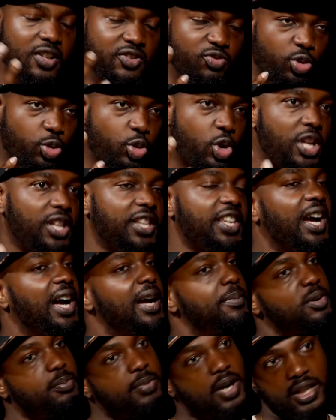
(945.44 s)
really
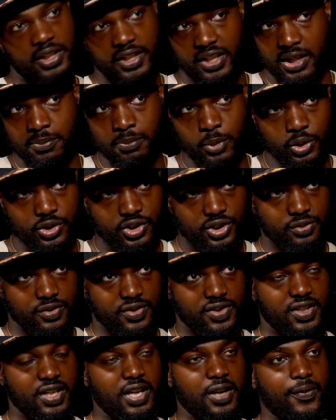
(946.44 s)
hyperbolic emotional
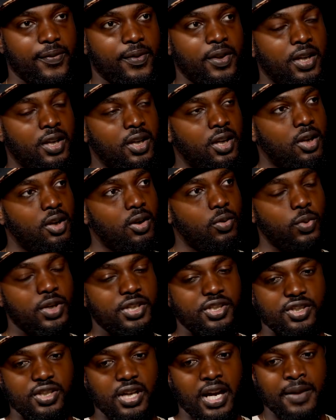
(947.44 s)
stuff,
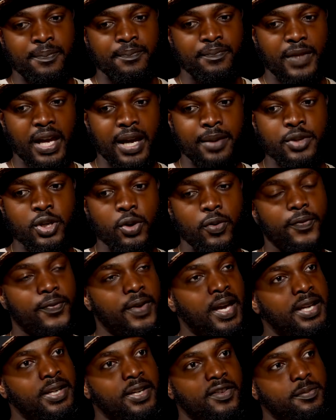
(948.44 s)
which I'm I'm no
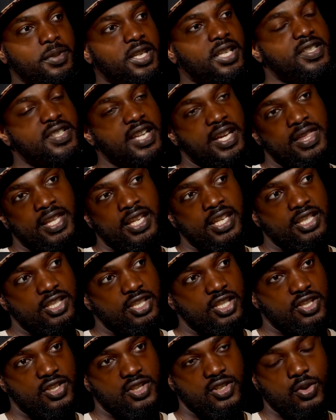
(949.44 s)
fan of because I think
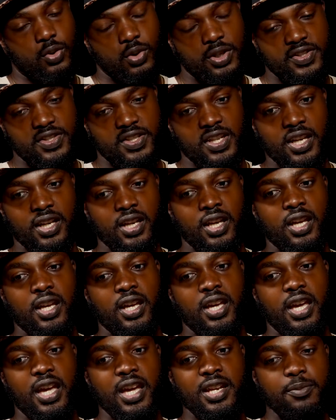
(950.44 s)
it distorts it
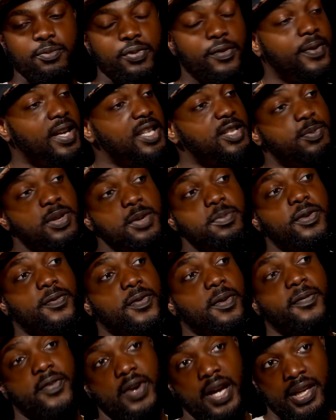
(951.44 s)
and it prevents people
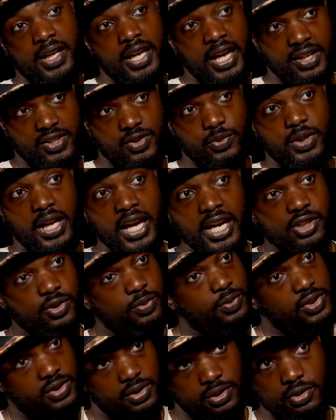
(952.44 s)
from finding actual,
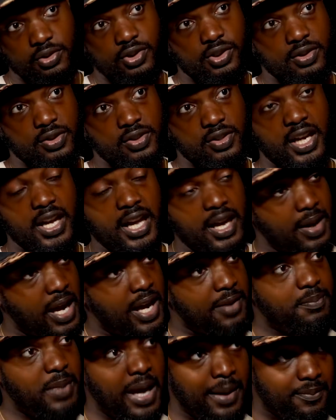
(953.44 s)
actual solutions.
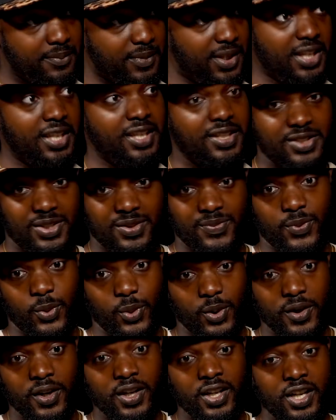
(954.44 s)
I, am keen
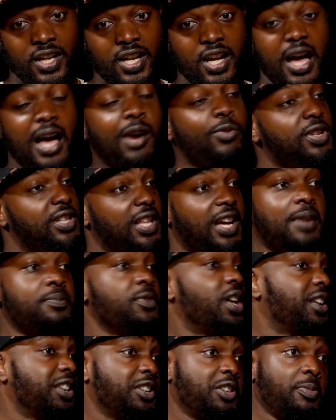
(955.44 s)
for I would I'm
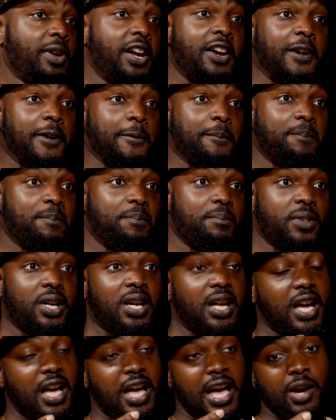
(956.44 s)
not an American,
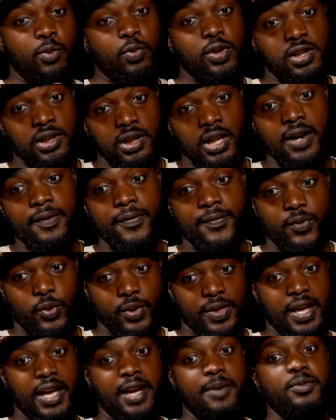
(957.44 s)
but I would love
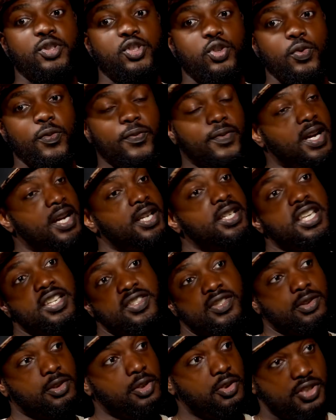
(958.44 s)
for them to find a
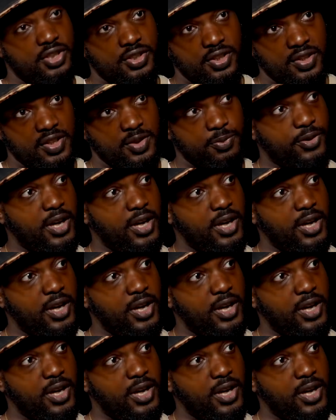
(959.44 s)
solution to this